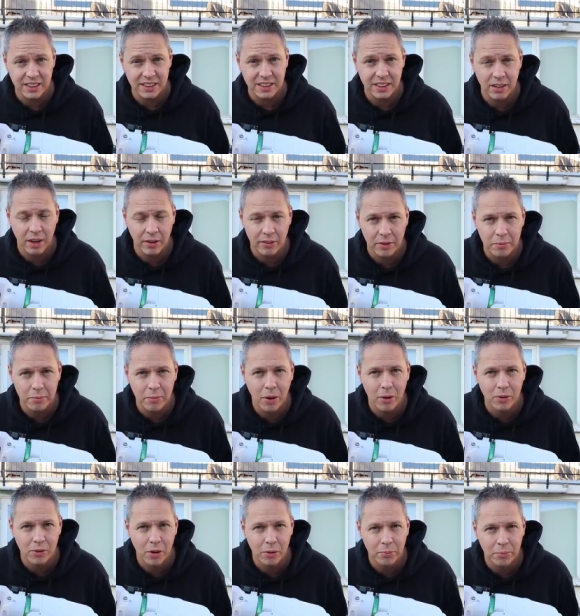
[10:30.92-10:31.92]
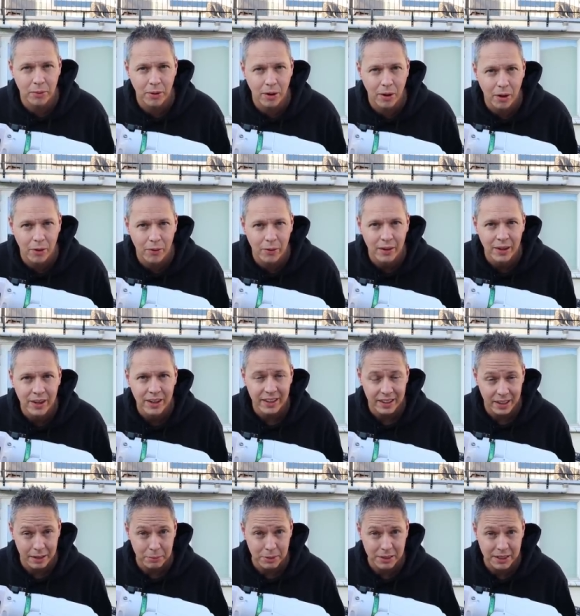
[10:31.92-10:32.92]
1600 Mono Pro
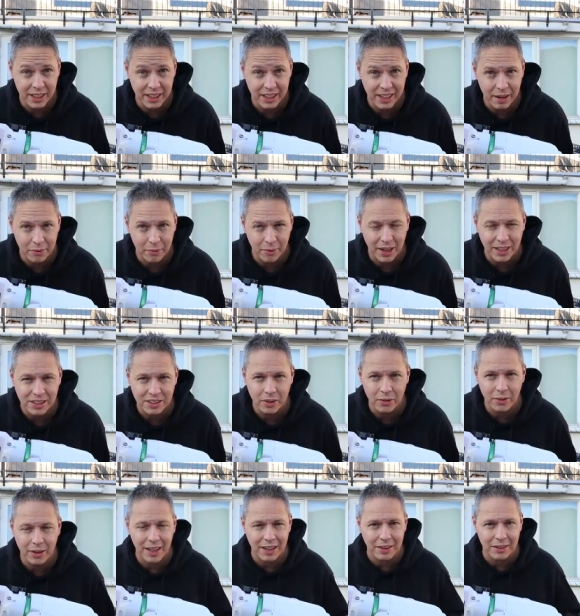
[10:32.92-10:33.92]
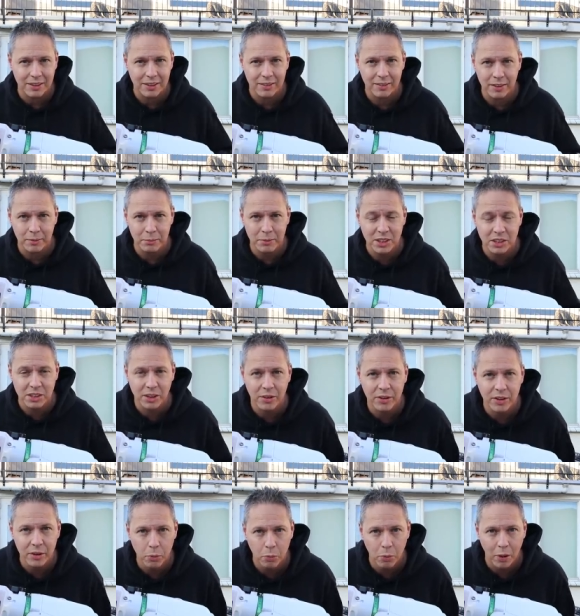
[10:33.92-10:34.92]
imaging camera. So let uh, me
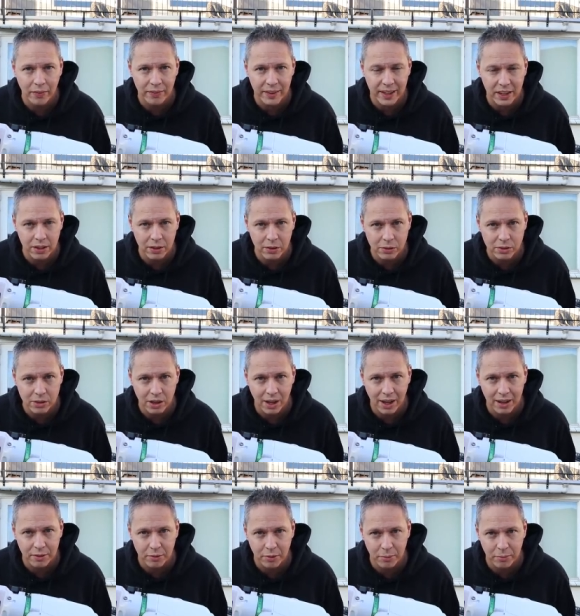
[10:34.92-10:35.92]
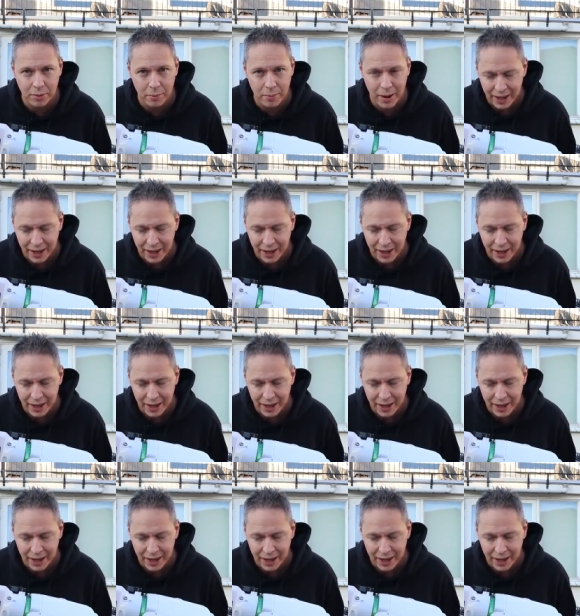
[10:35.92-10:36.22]
show you what that looks like from the